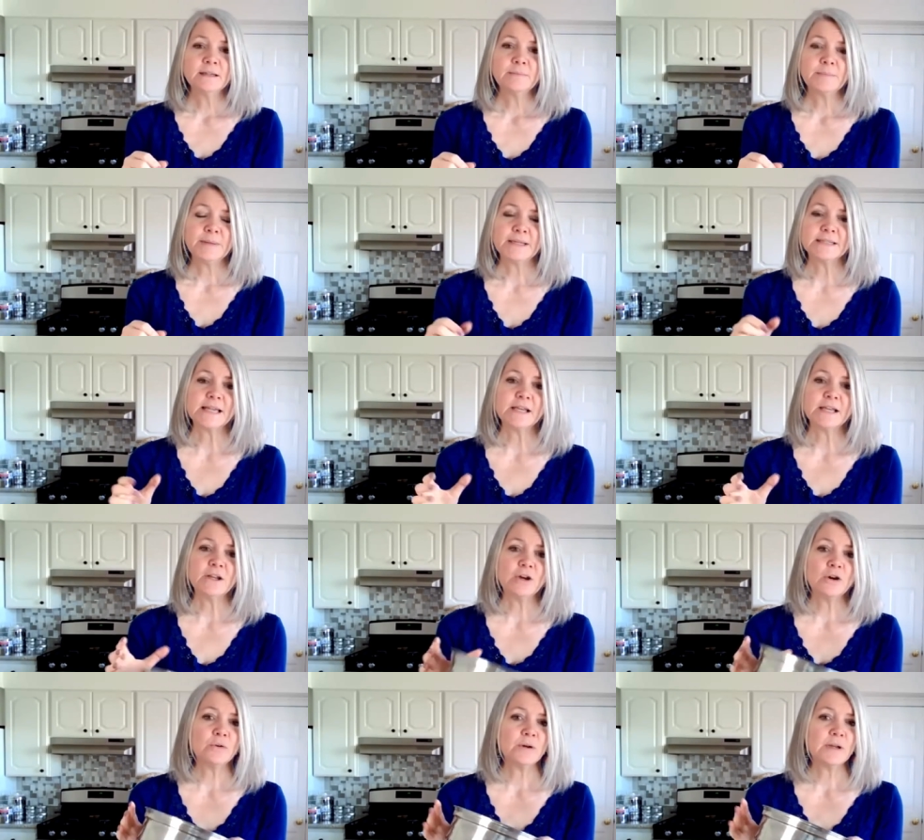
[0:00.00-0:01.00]
because I
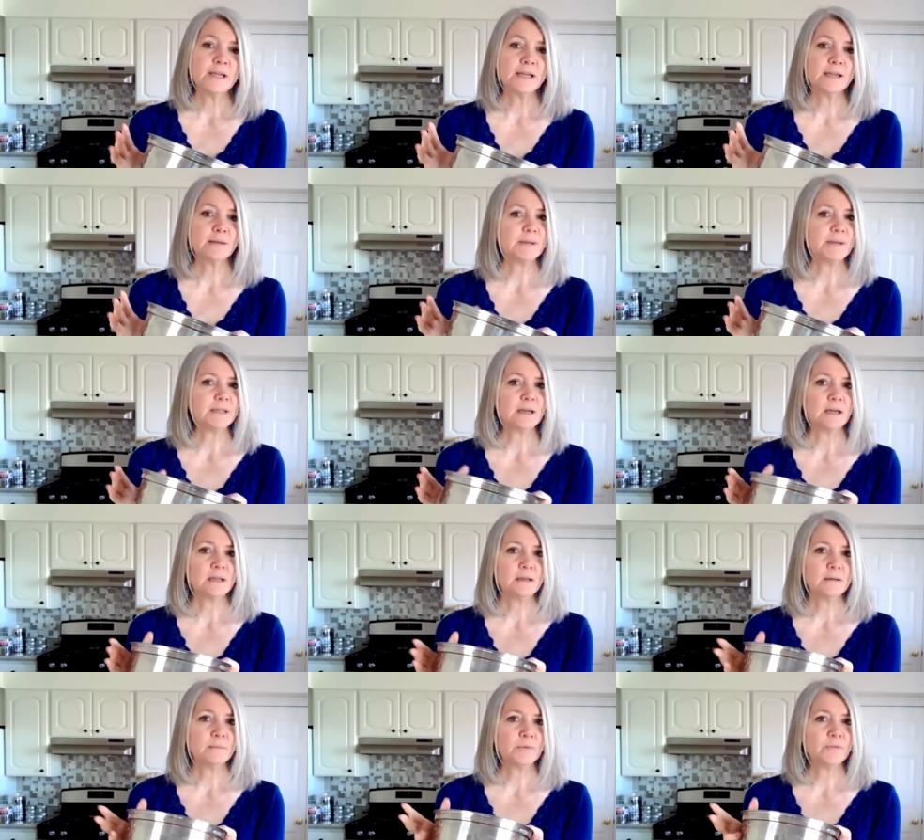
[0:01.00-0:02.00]
know it can be
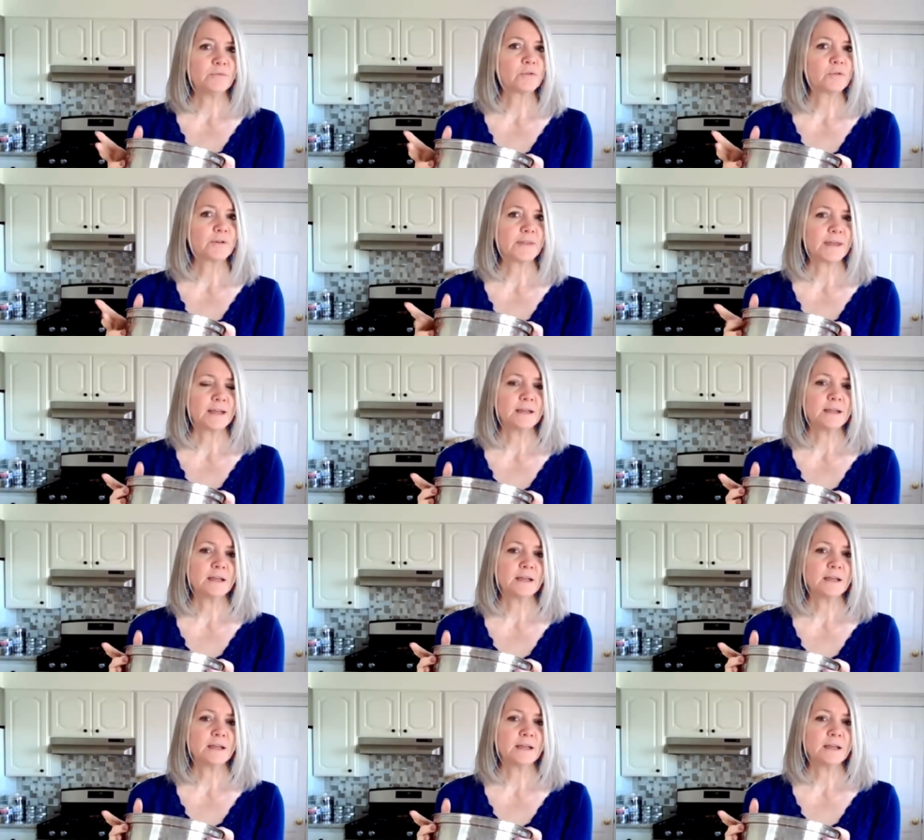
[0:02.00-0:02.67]
done before then.